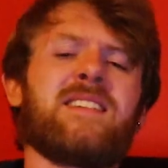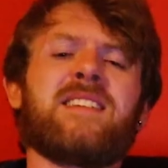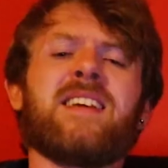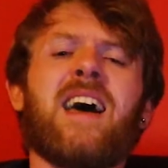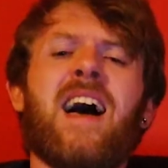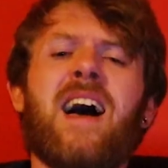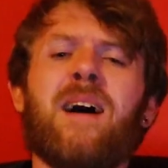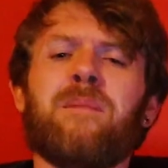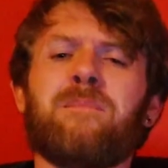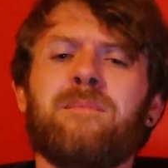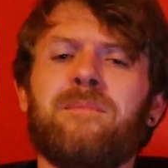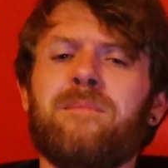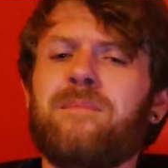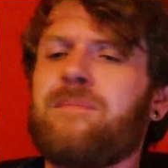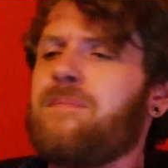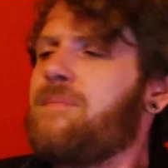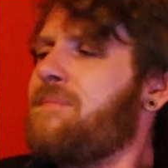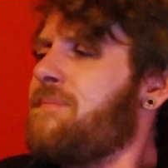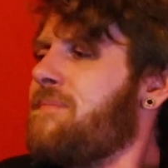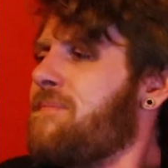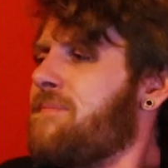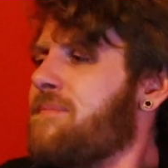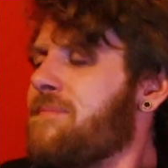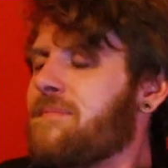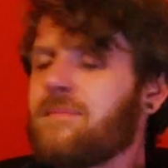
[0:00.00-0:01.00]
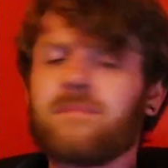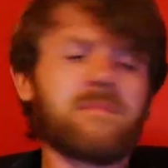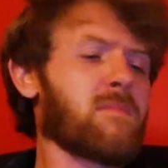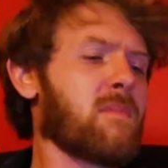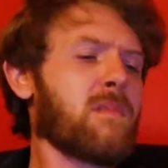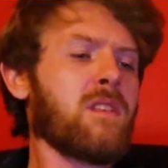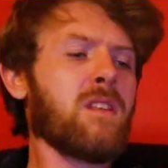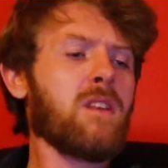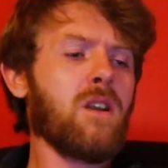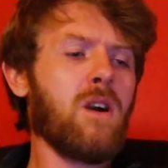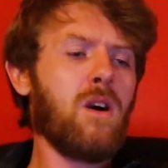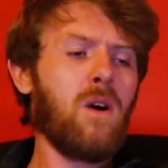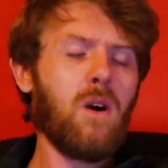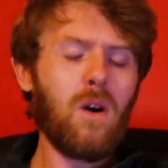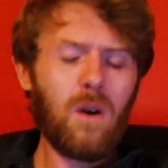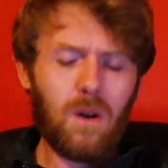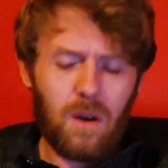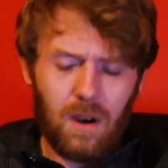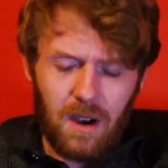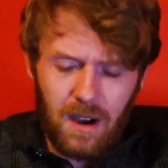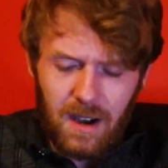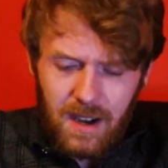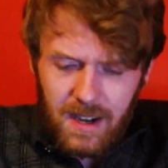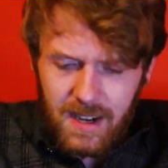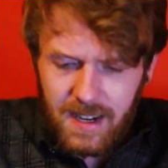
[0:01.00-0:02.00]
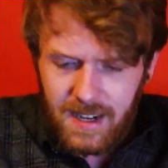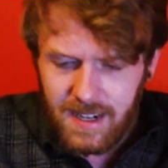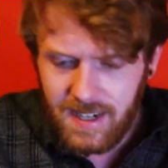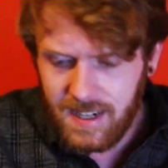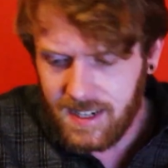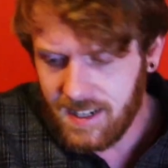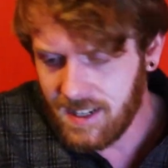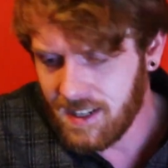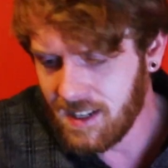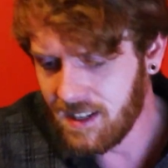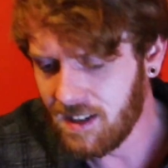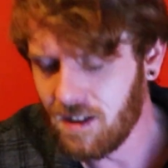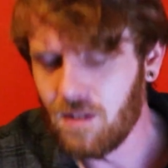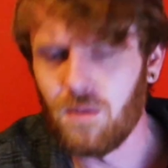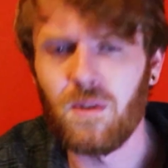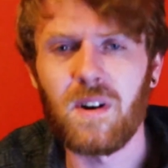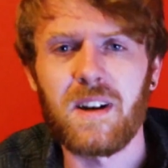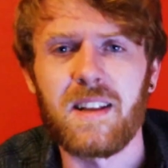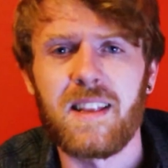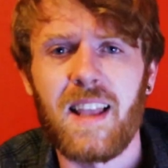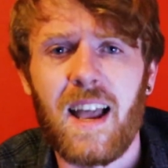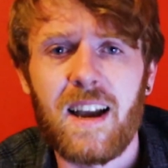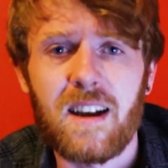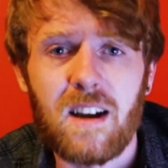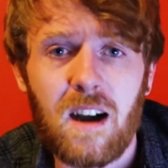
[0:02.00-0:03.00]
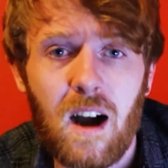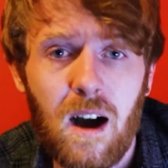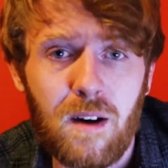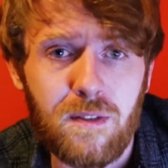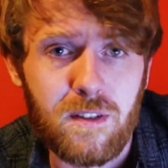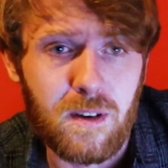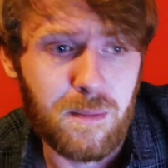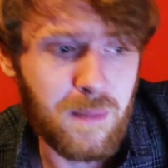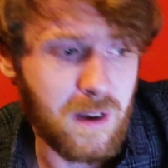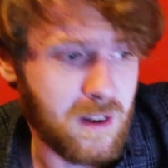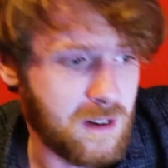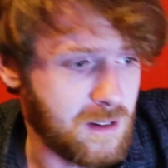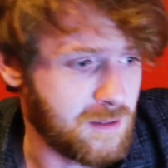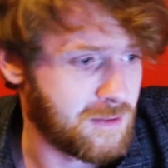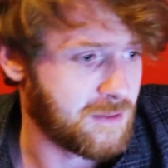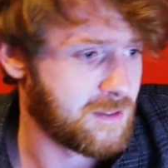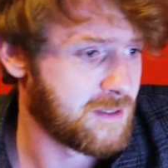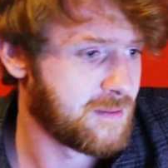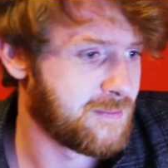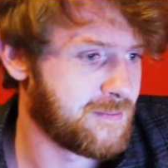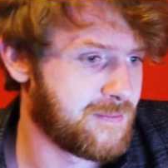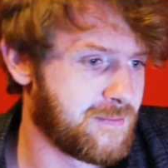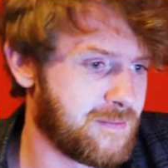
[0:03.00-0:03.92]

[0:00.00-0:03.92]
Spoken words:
Damn. Oh, where did that cough come out of?